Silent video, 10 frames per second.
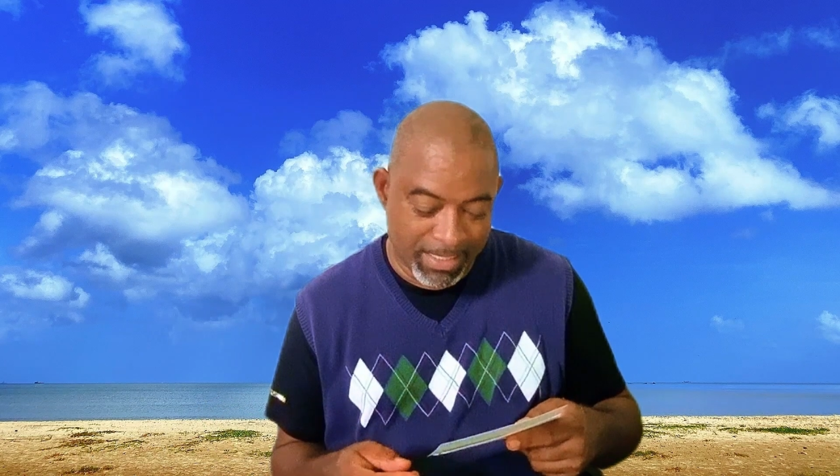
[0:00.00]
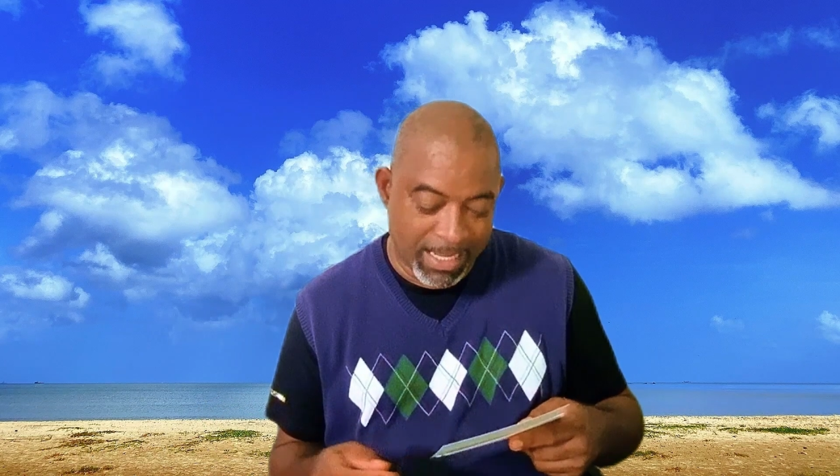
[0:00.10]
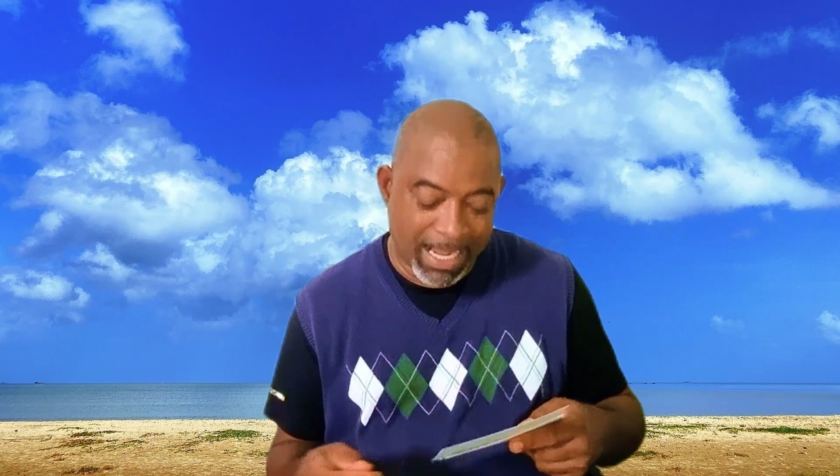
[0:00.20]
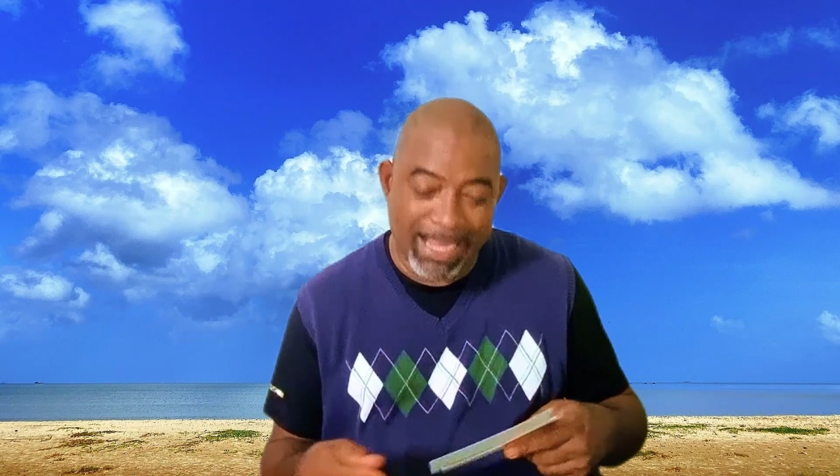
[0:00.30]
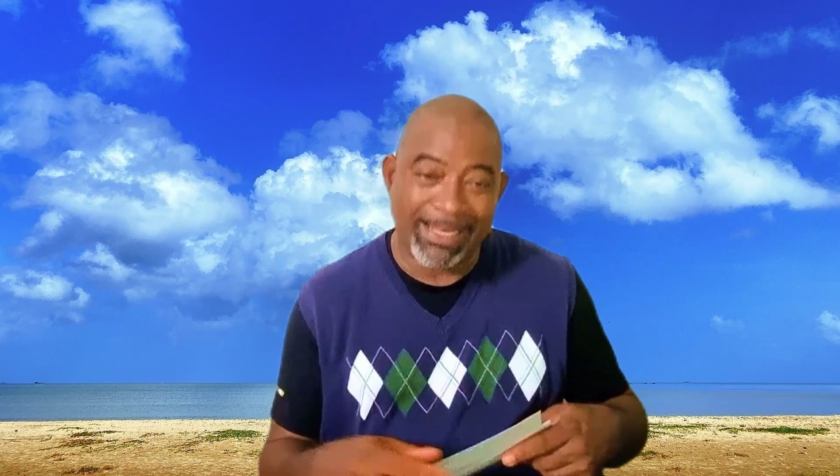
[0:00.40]

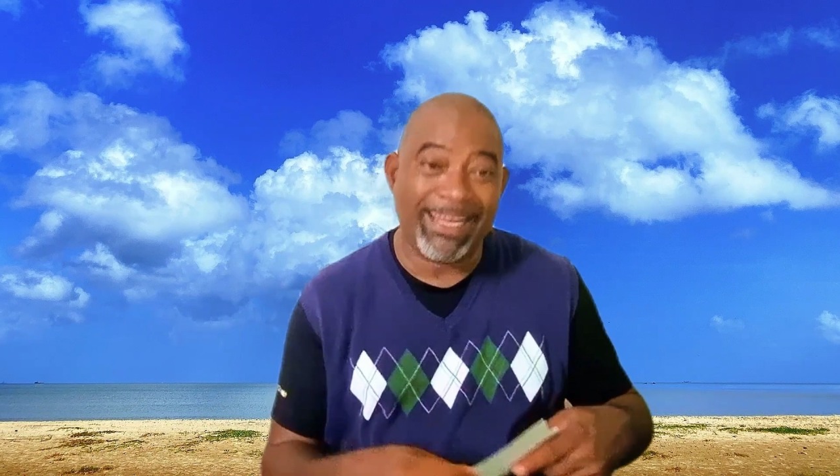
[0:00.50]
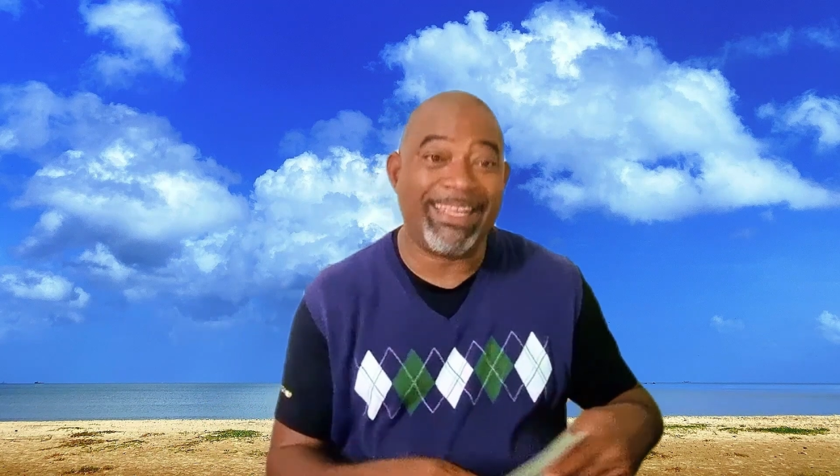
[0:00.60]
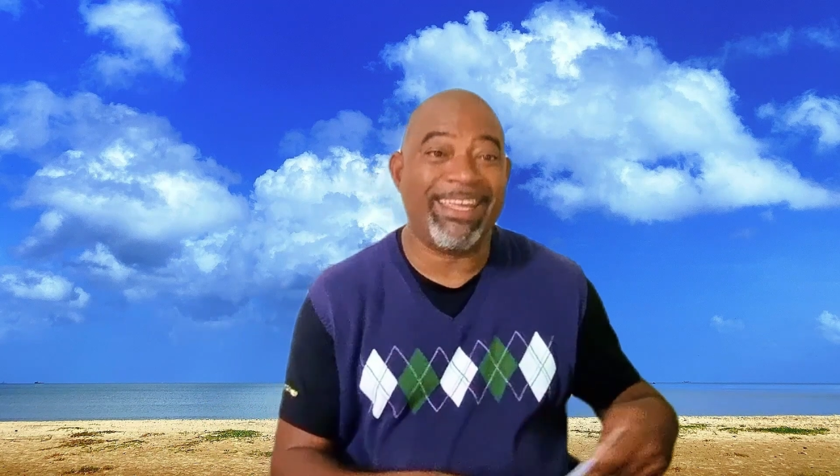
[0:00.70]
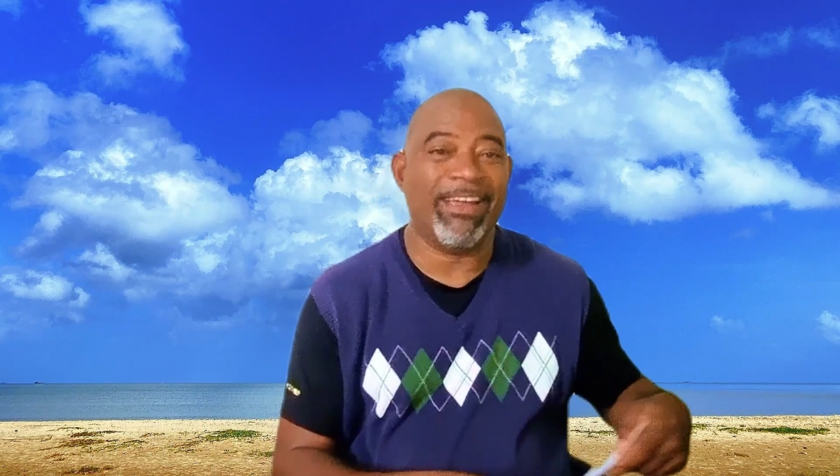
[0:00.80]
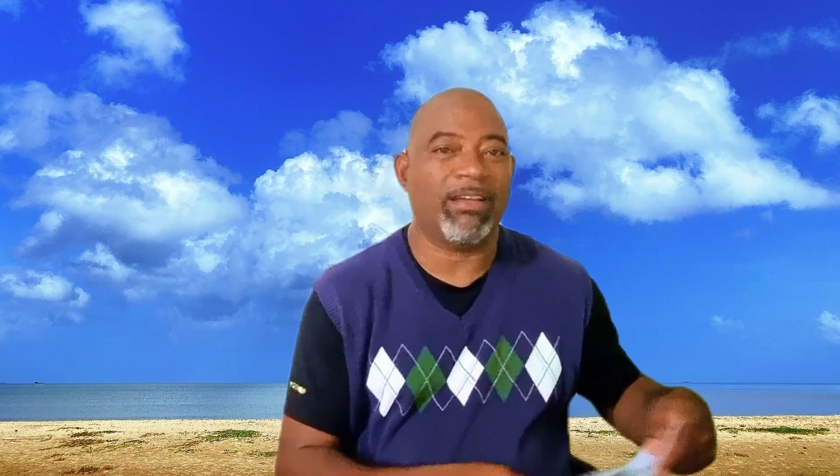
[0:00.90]
handling
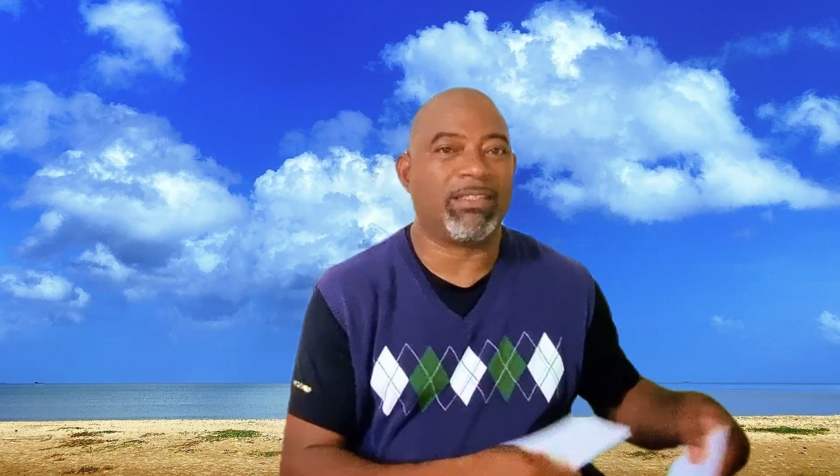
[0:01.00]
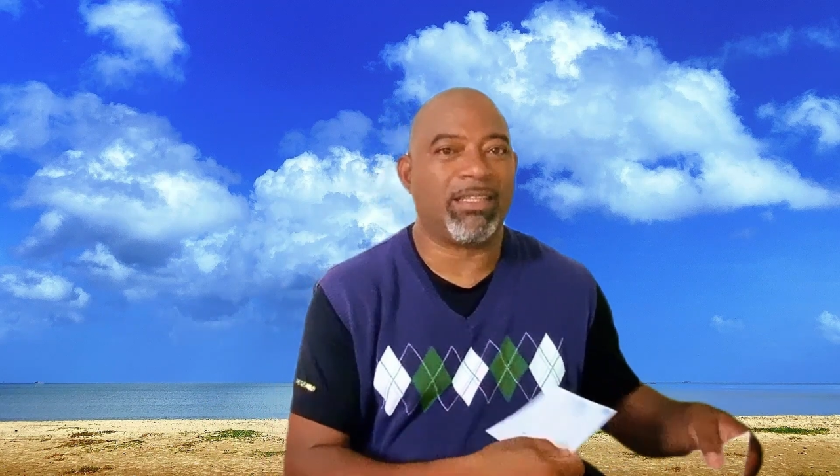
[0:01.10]
chaos.